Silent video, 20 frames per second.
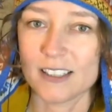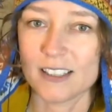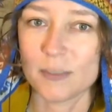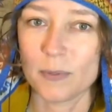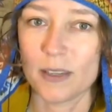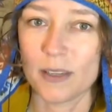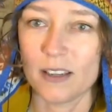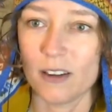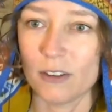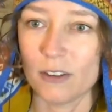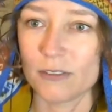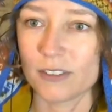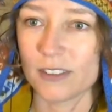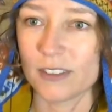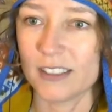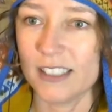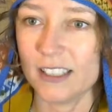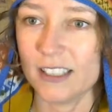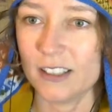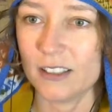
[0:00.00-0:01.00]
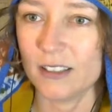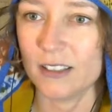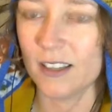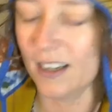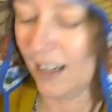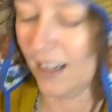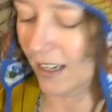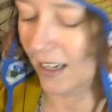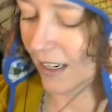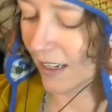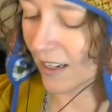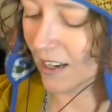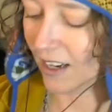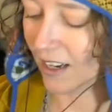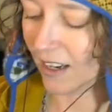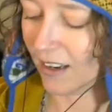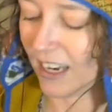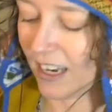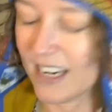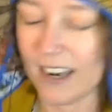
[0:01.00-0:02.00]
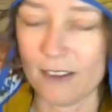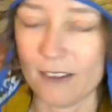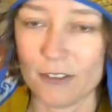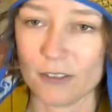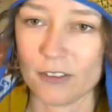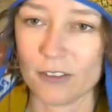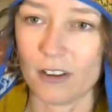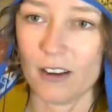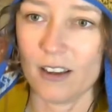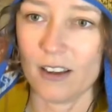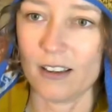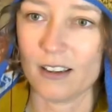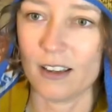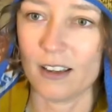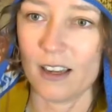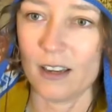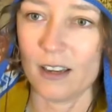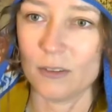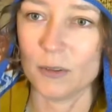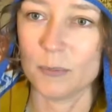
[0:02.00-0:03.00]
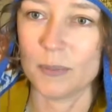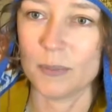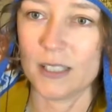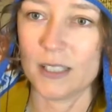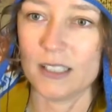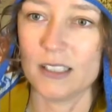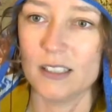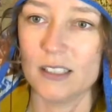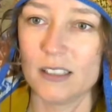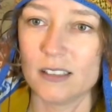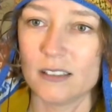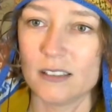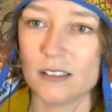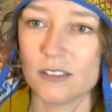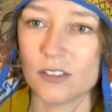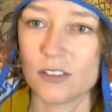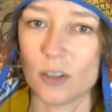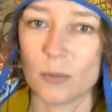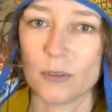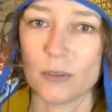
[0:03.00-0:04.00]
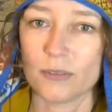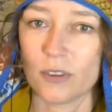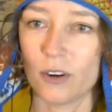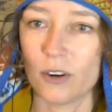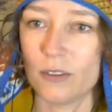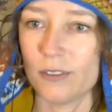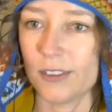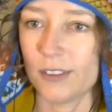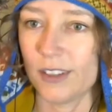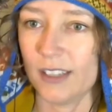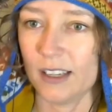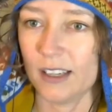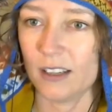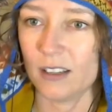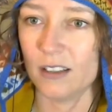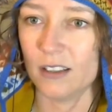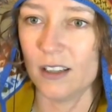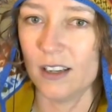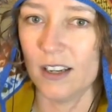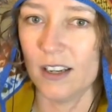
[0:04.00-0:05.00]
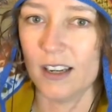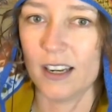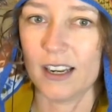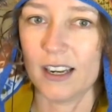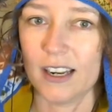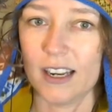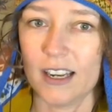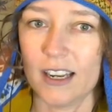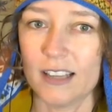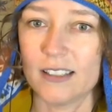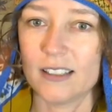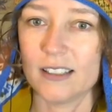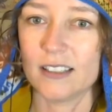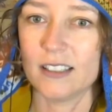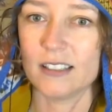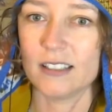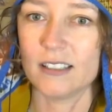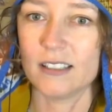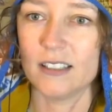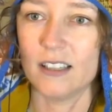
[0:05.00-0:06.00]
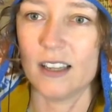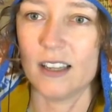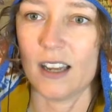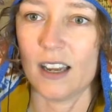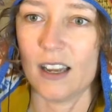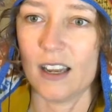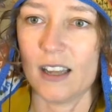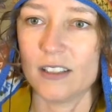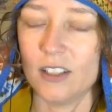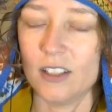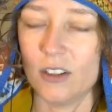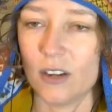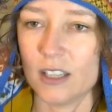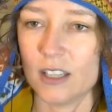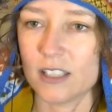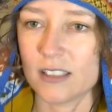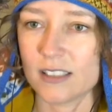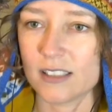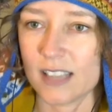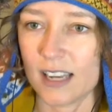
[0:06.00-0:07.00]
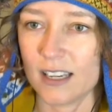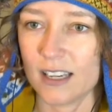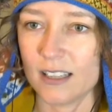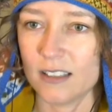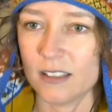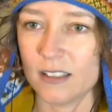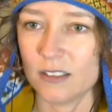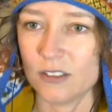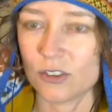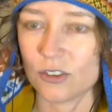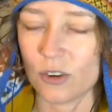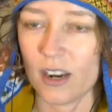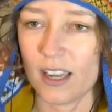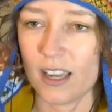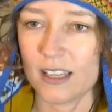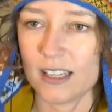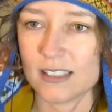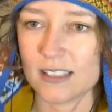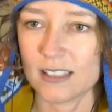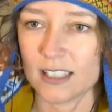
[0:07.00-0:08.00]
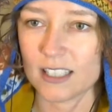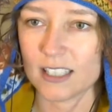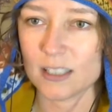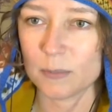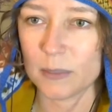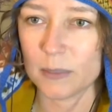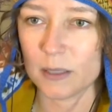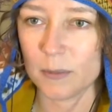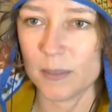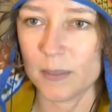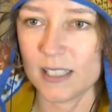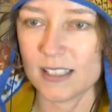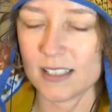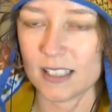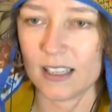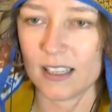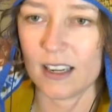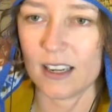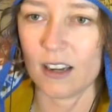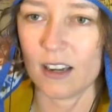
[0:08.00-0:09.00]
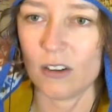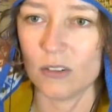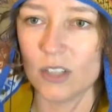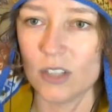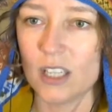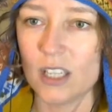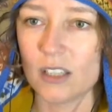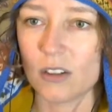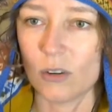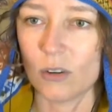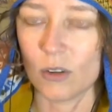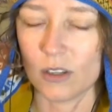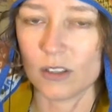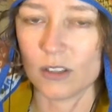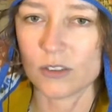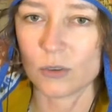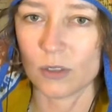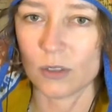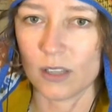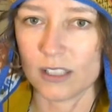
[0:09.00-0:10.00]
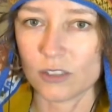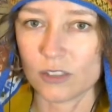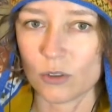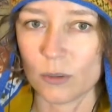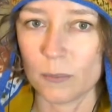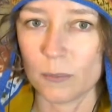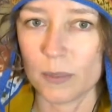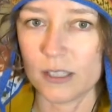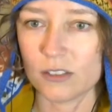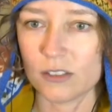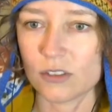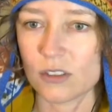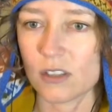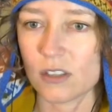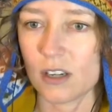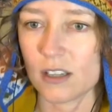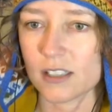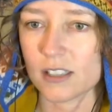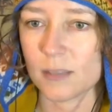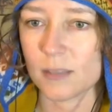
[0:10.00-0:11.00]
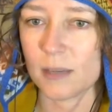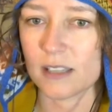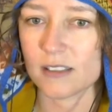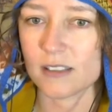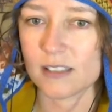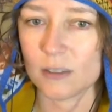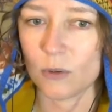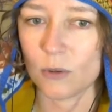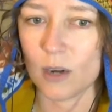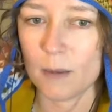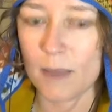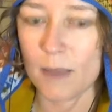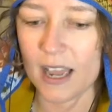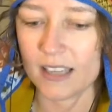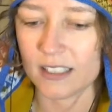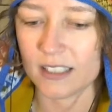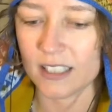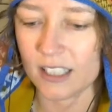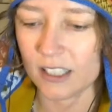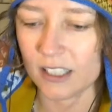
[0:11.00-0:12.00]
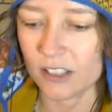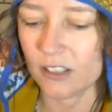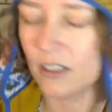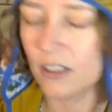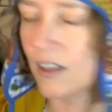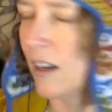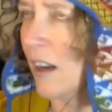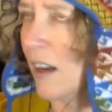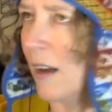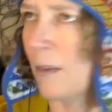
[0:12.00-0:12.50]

It's been over a year. I never thought I would be sober for over a year. And I decided to try it as an experiment and see how, sort of like Jordan Peterson talks about, see where I'm at in a year.